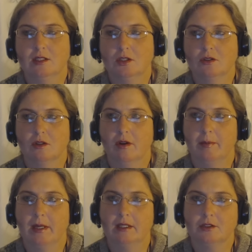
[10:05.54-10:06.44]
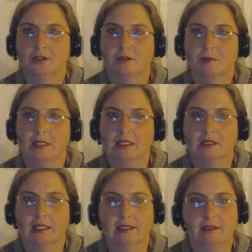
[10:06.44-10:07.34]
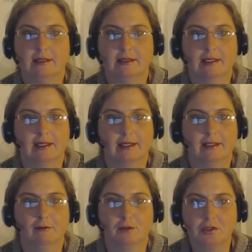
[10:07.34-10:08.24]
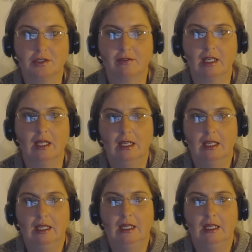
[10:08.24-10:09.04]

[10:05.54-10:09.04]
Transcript: this is still codependent too, but it's like the inverse of it.